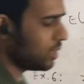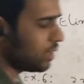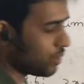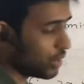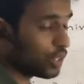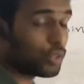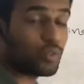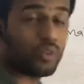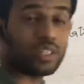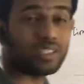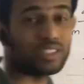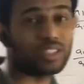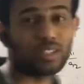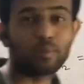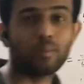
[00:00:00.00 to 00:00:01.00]
you need to first
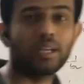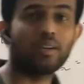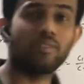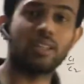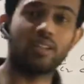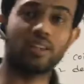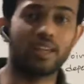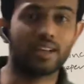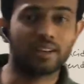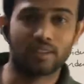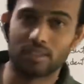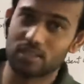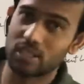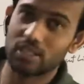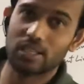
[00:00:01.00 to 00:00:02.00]
determine whether they are
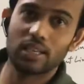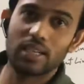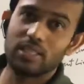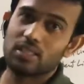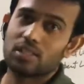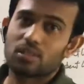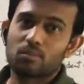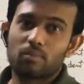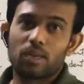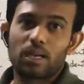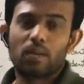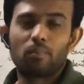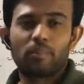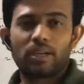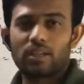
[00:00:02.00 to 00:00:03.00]
intersecting lines by
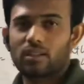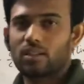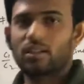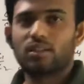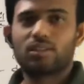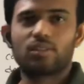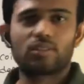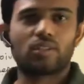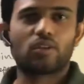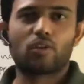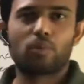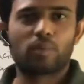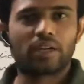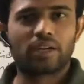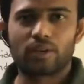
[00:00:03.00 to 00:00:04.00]
comparing the ratios
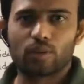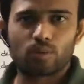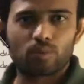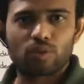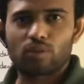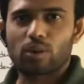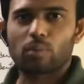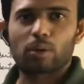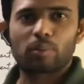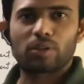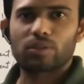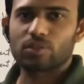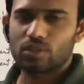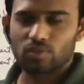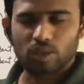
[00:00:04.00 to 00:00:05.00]
a1 by a2, b1 by b2,
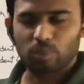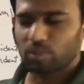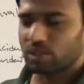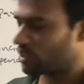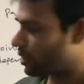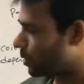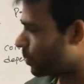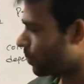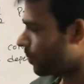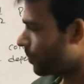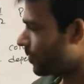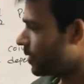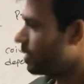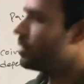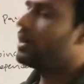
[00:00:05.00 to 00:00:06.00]
c1 by c2.
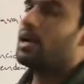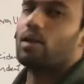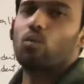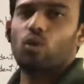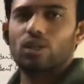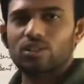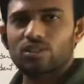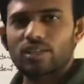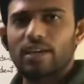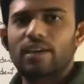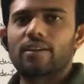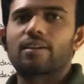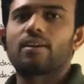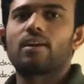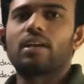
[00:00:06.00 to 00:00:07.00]
And once they
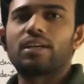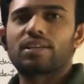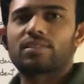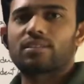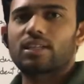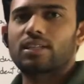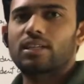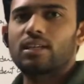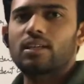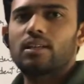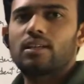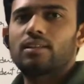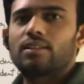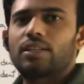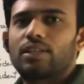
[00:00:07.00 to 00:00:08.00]
are intersecting,
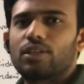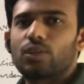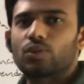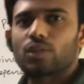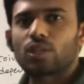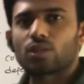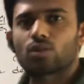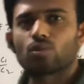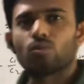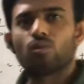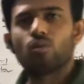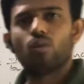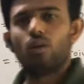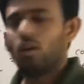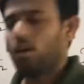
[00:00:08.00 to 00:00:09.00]
then you need to